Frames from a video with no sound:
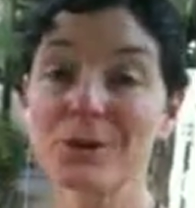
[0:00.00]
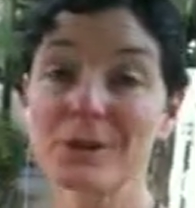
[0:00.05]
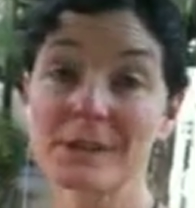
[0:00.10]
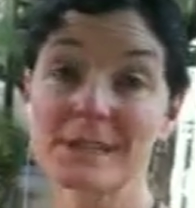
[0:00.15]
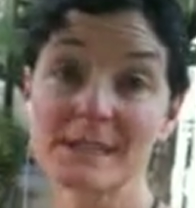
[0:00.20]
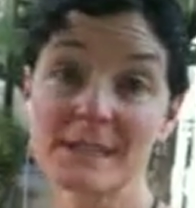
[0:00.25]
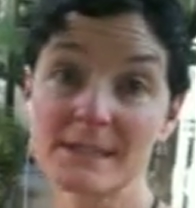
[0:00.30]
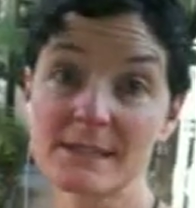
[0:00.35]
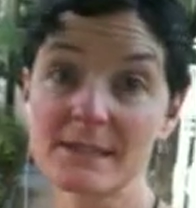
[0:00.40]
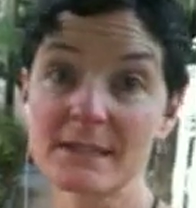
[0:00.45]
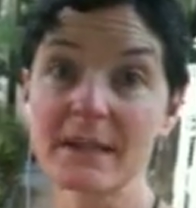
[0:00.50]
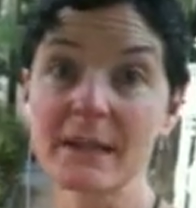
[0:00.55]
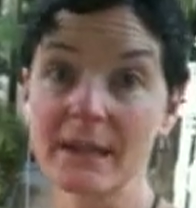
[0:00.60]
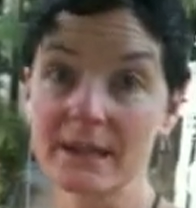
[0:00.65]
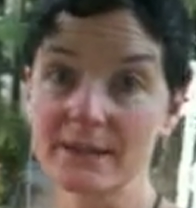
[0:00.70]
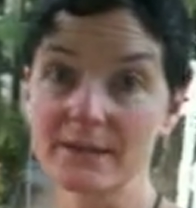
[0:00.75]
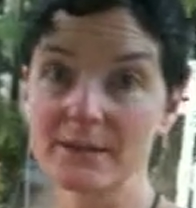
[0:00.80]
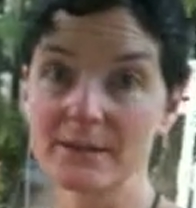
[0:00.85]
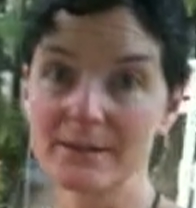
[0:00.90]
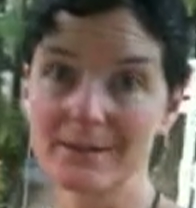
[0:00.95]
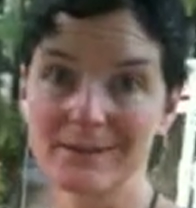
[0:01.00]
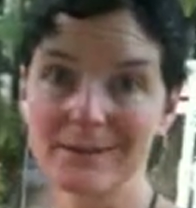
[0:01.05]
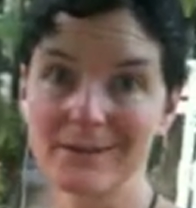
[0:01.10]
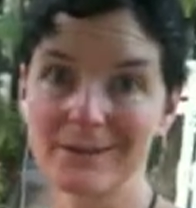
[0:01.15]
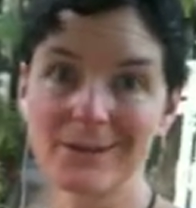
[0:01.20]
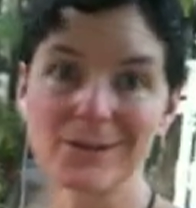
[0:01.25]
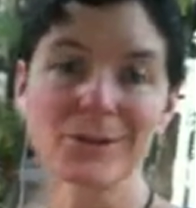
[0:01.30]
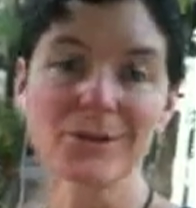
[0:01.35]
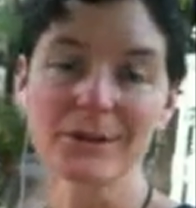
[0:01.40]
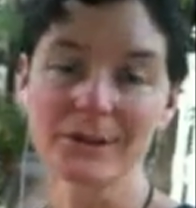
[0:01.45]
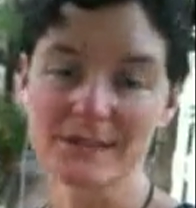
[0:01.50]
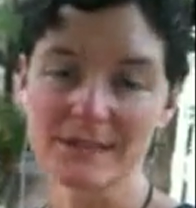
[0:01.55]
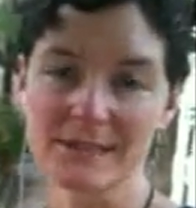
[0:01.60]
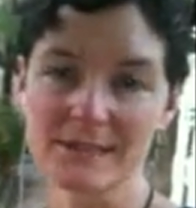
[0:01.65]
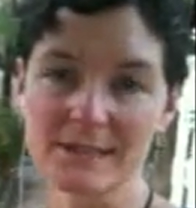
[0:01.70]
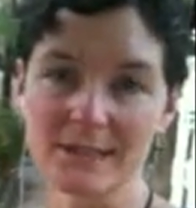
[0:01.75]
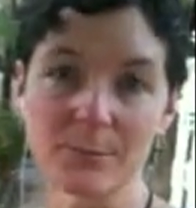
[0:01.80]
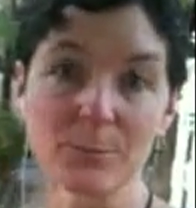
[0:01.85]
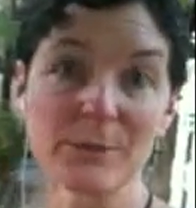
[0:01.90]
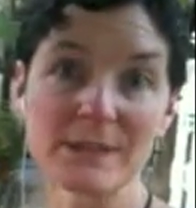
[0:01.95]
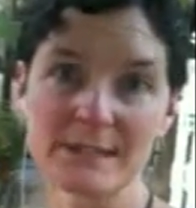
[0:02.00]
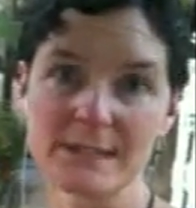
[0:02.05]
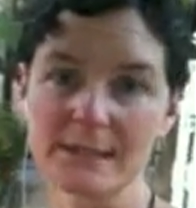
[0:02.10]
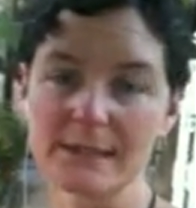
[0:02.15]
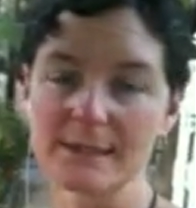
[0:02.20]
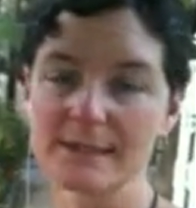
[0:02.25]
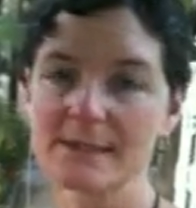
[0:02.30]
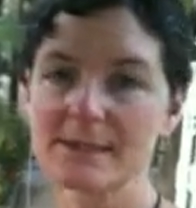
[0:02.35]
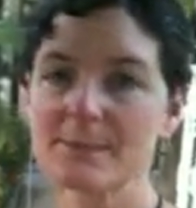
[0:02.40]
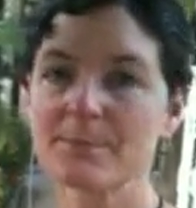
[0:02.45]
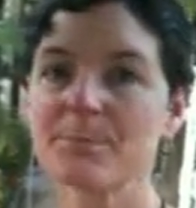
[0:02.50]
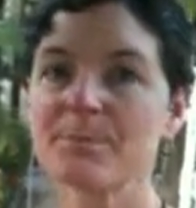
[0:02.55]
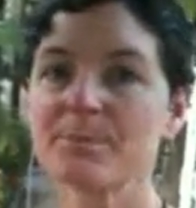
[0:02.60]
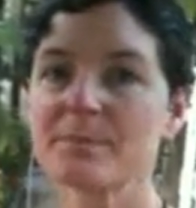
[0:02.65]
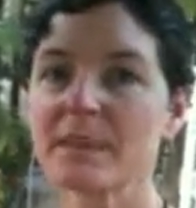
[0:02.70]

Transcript: existing business.